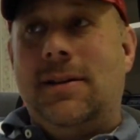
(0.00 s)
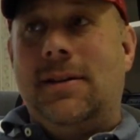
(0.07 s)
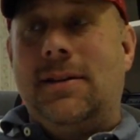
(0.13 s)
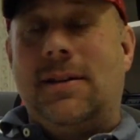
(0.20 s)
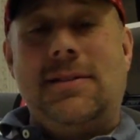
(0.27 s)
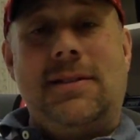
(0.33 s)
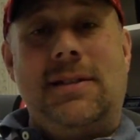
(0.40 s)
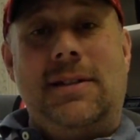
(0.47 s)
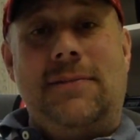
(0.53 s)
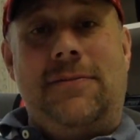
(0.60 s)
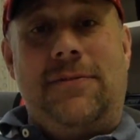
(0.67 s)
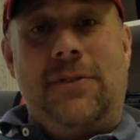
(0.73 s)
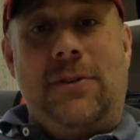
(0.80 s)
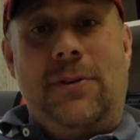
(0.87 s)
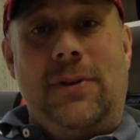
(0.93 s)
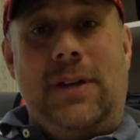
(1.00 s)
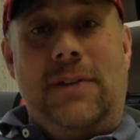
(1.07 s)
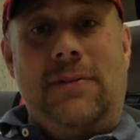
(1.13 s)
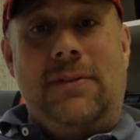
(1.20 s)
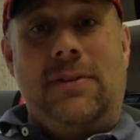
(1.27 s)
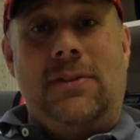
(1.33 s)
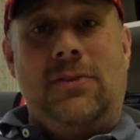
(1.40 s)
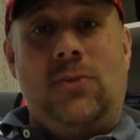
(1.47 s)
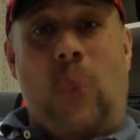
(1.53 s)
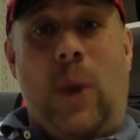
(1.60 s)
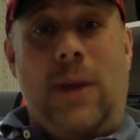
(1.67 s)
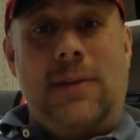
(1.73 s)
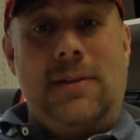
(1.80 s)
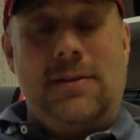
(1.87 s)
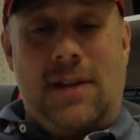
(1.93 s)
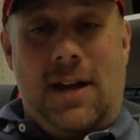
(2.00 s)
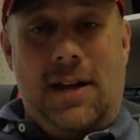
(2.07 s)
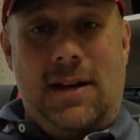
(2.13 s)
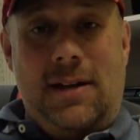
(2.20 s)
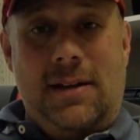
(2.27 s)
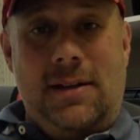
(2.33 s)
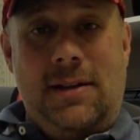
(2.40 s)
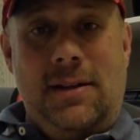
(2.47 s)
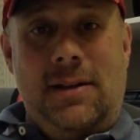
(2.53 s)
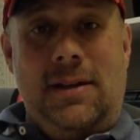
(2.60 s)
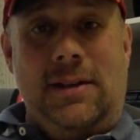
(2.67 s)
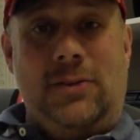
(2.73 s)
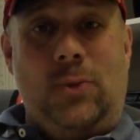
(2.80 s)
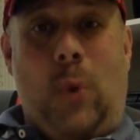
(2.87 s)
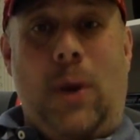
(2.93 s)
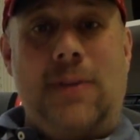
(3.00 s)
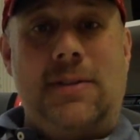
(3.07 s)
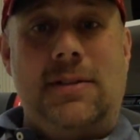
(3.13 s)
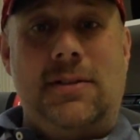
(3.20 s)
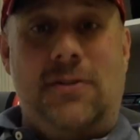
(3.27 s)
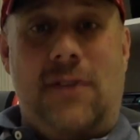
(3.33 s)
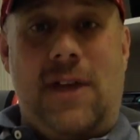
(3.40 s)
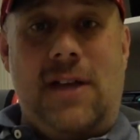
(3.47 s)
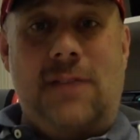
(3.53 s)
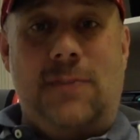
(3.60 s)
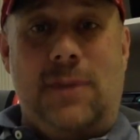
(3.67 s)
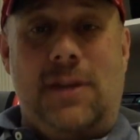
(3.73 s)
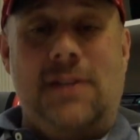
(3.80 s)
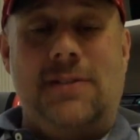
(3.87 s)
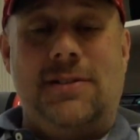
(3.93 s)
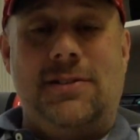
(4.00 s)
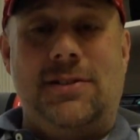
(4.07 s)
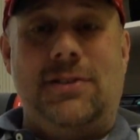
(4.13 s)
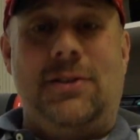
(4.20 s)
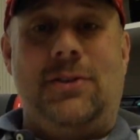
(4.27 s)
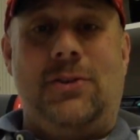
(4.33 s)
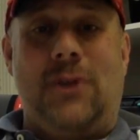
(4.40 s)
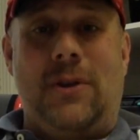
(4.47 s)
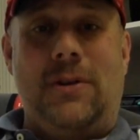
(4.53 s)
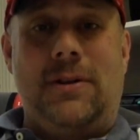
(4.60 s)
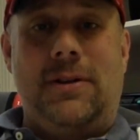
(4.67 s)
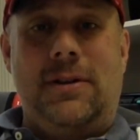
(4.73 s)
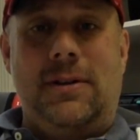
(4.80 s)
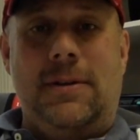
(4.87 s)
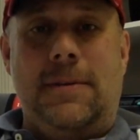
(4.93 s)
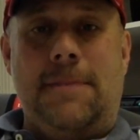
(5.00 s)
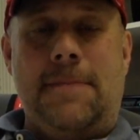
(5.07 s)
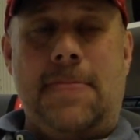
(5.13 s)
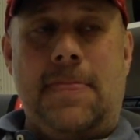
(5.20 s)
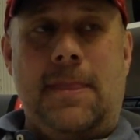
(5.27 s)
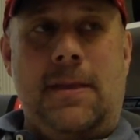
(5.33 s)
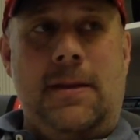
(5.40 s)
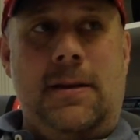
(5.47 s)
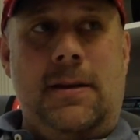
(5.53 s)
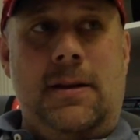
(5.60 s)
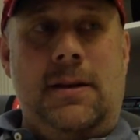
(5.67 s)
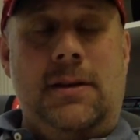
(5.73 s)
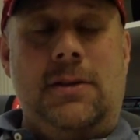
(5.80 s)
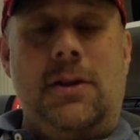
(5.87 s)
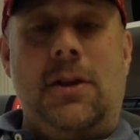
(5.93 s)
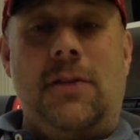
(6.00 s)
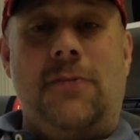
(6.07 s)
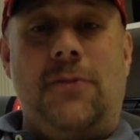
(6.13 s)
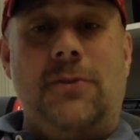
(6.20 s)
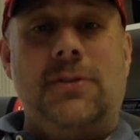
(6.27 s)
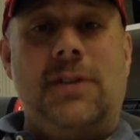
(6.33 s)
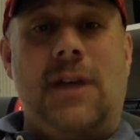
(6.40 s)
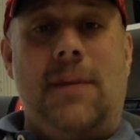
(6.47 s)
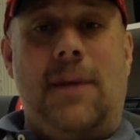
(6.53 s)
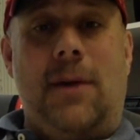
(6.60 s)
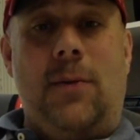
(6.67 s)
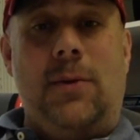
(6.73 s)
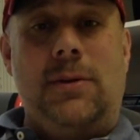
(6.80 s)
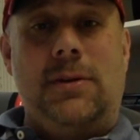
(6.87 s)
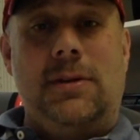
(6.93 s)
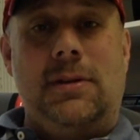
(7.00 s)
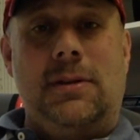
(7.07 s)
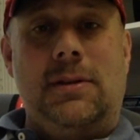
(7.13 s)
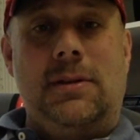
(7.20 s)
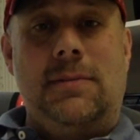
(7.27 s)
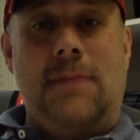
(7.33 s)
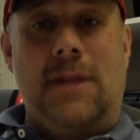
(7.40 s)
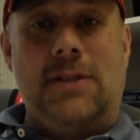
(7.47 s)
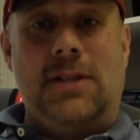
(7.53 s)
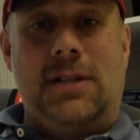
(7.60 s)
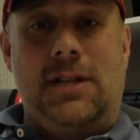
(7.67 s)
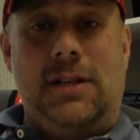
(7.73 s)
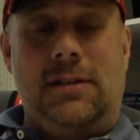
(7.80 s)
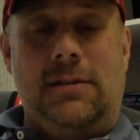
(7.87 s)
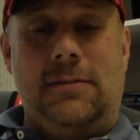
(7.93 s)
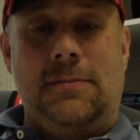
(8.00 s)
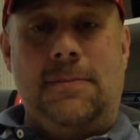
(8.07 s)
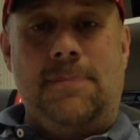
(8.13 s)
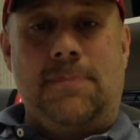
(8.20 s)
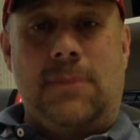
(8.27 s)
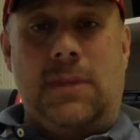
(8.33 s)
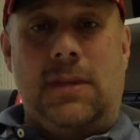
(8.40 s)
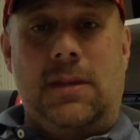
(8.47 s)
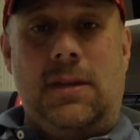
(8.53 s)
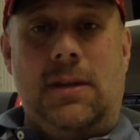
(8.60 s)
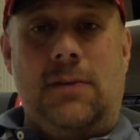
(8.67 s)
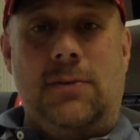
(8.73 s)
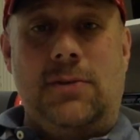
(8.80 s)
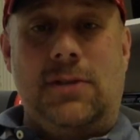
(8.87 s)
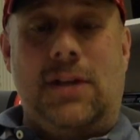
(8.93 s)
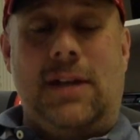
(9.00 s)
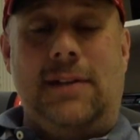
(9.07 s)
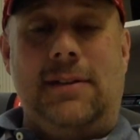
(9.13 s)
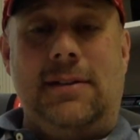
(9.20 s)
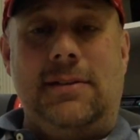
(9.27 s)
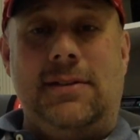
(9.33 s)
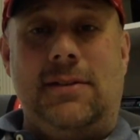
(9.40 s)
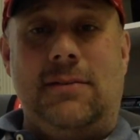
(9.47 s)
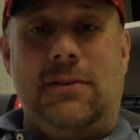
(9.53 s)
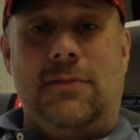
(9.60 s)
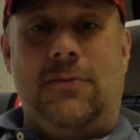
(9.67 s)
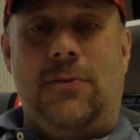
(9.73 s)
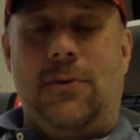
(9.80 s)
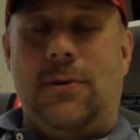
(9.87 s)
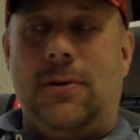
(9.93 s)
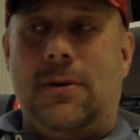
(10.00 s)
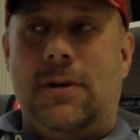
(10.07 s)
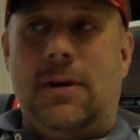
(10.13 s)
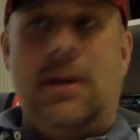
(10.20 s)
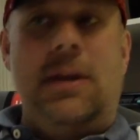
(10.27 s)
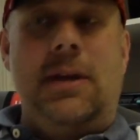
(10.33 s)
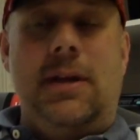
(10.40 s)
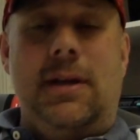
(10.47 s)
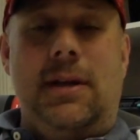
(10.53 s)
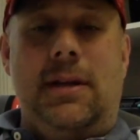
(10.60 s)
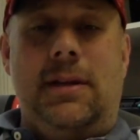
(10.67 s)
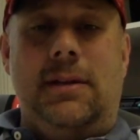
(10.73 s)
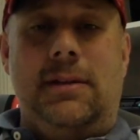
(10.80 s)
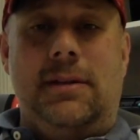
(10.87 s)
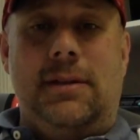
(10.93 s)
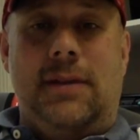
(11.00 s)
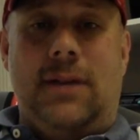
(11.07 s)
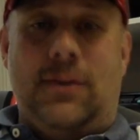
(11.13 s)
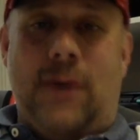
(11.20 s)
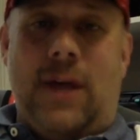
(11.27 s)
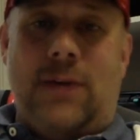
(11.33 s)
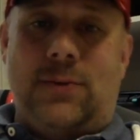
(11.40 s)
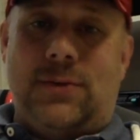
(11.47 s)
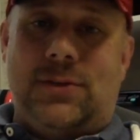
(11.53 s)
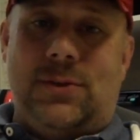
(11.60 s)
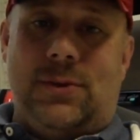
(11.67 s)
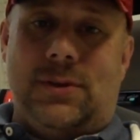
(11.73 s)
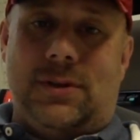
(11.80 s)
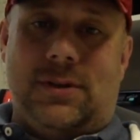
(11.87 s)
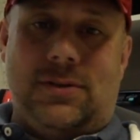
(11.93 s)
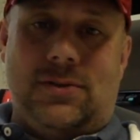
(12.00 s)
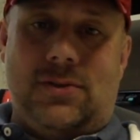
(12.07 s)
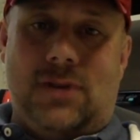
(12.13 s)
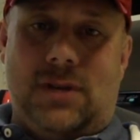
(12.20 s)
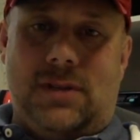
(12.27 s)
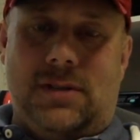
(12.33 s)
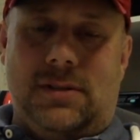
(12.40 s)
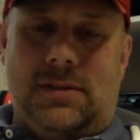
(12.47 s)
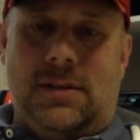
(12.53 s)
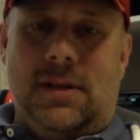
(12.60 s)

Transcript: Doesn't it feel even twice as high and twice as fast because it's in the dark? You know, the first time I went to Magic Kingdom was in 1974, and that ride was still under construction.